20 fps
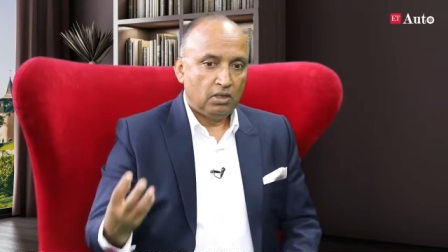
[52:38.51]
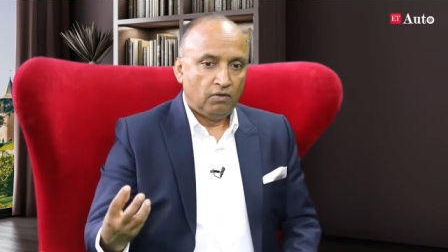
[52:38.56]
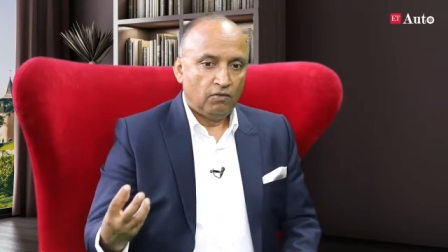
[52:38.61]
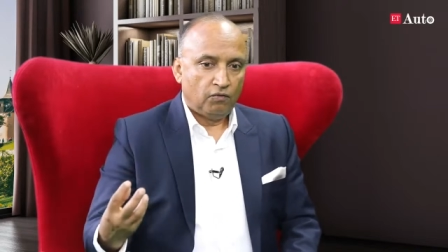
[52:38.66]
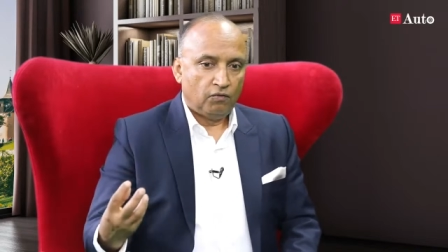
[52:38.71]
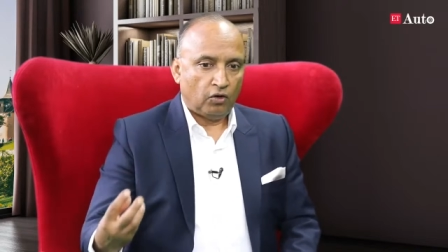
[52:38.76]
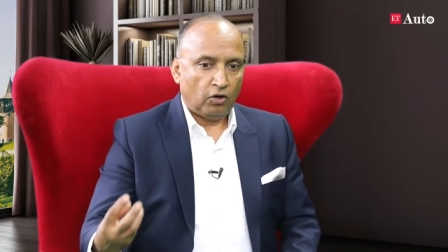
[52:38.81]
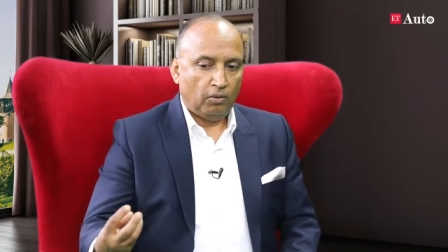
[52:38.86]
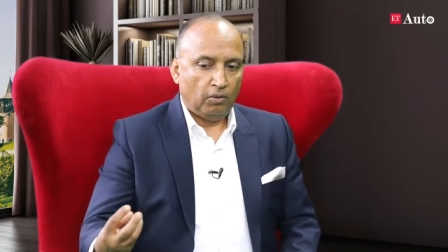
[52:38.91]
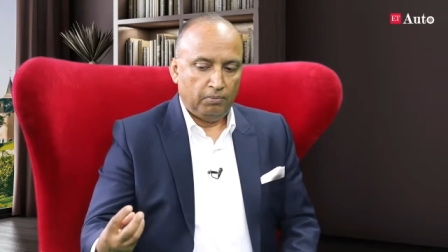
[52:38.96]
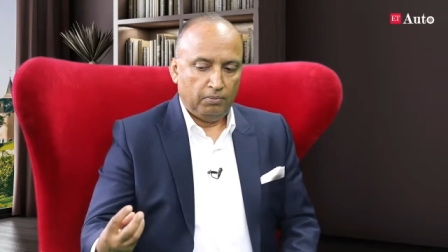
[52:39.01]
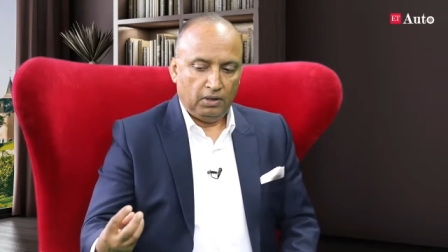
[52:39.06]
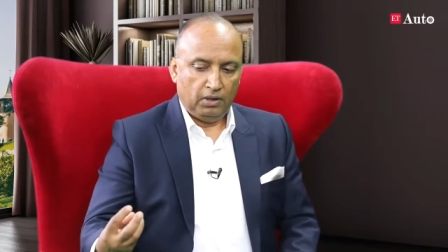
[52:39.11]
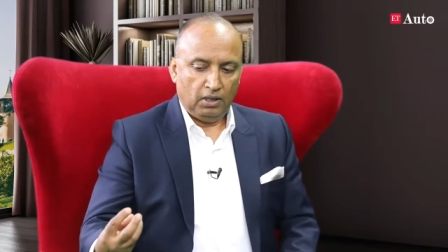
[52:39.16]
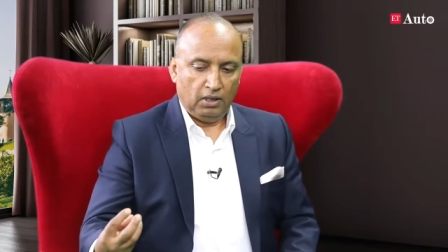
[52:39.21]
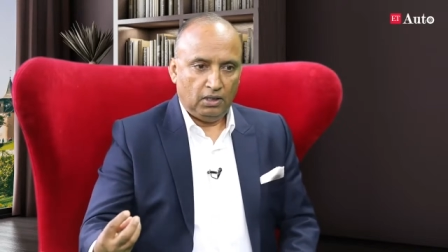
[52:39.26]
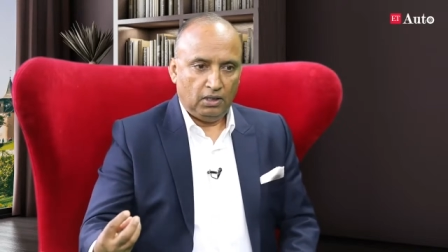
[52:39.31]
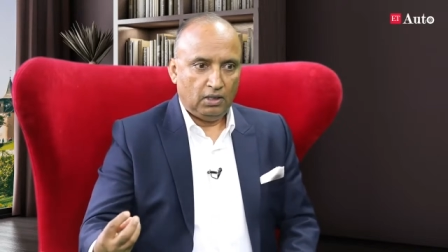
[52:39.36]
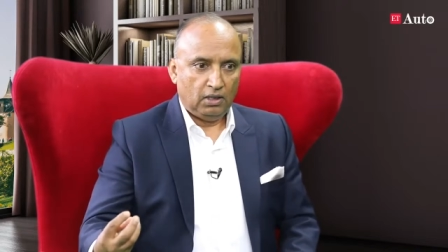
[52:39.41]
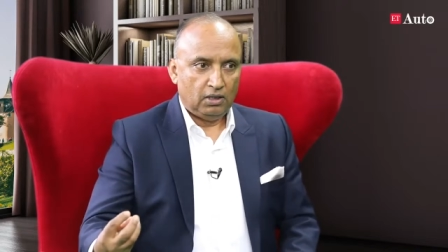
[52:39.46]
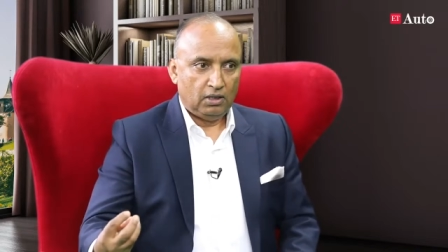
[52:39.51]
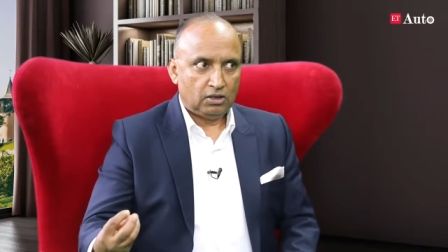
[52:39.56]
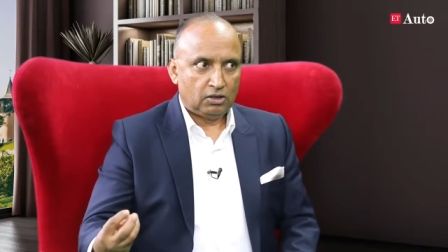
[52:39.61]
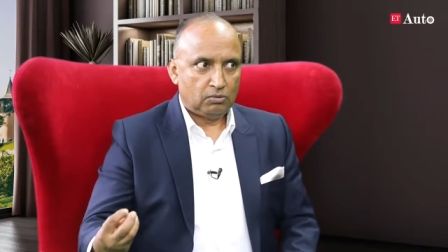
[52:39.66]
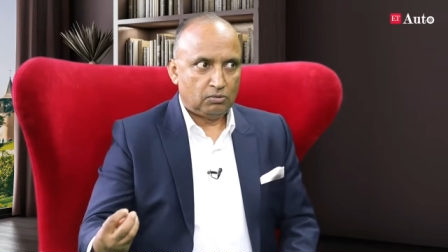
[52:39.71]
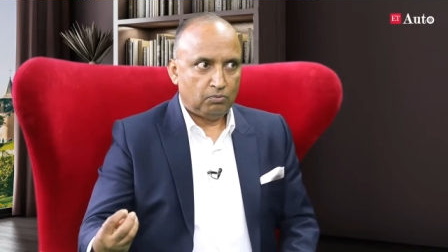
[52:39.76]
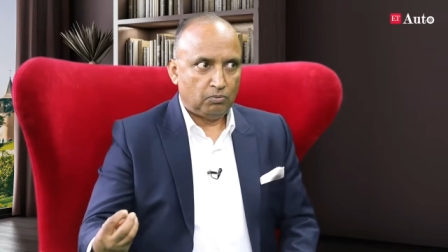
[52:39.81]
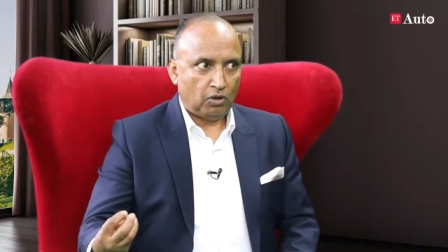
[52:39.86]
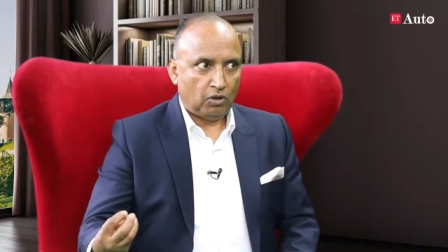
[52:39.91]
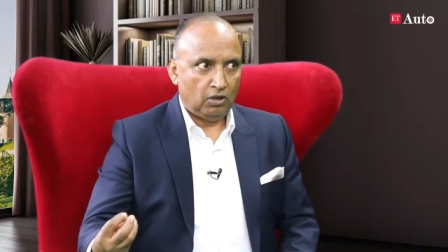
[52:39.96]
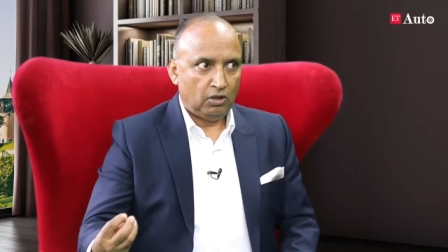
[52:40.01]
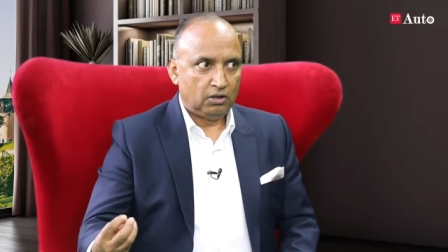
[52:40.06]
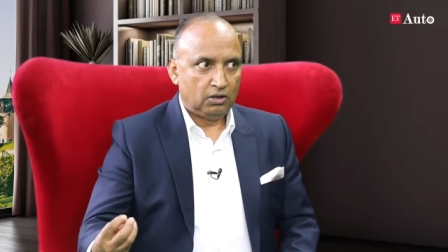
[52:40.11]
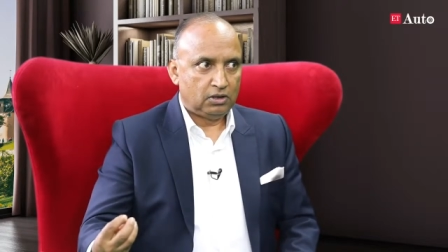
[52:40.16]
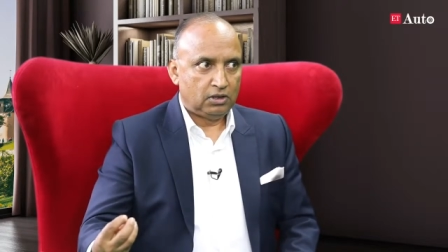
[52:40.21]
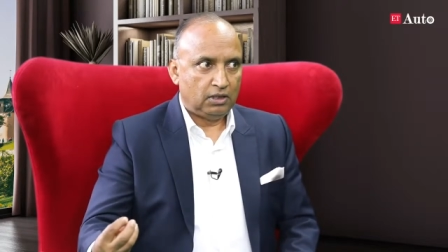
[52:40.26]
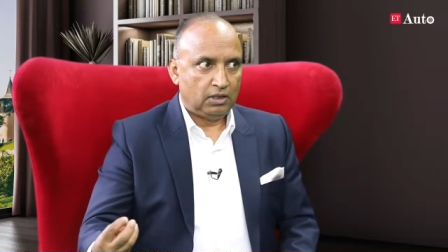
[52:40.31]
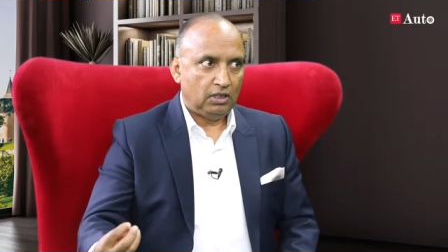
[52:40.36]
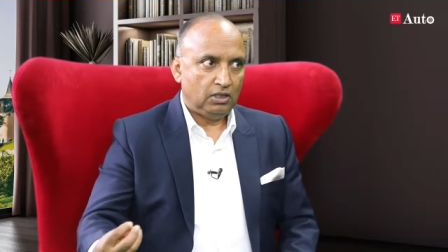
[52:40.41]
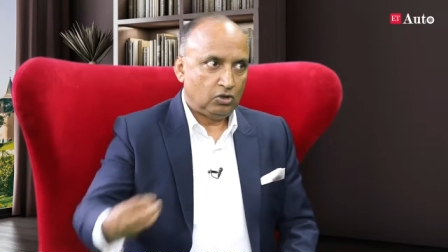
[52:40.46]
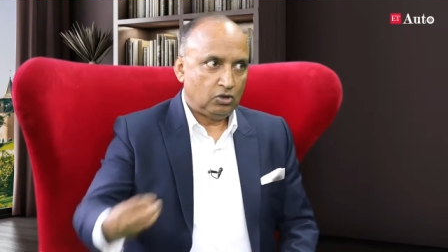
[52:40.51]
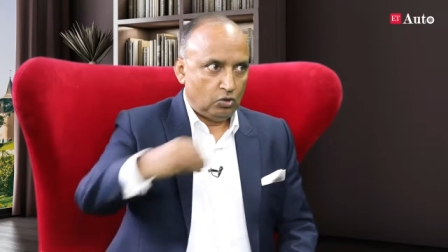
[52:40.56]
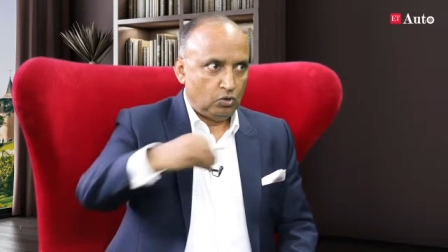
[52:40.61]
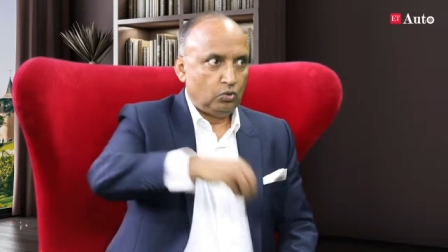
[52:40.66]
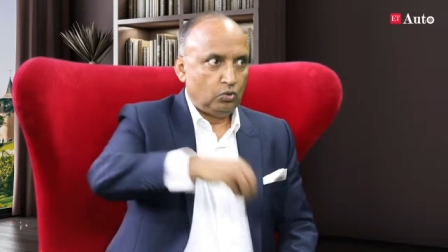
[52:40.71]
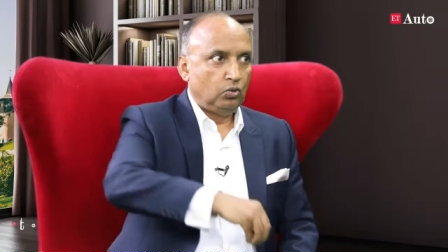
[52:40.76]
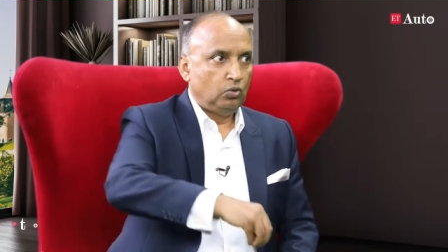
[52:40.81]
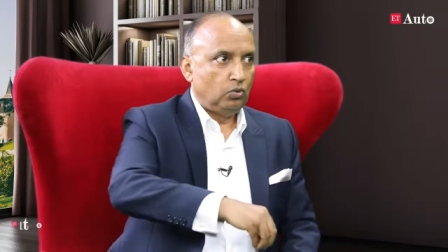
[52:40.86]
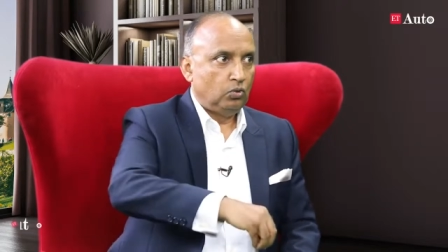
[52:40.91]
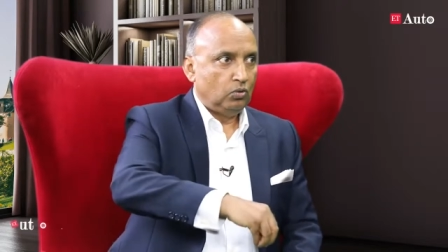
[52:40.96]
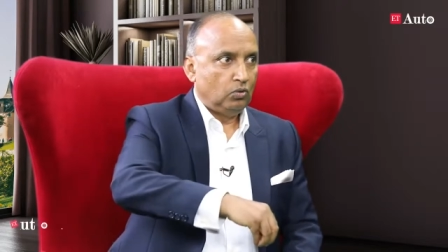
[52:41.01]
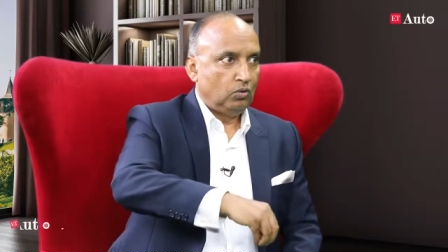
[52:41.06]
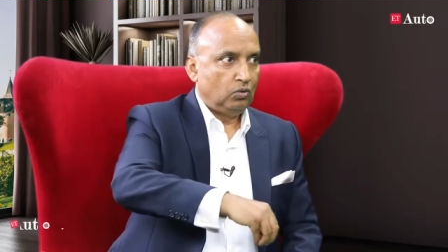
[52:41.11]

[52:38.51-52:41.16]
from the small cities to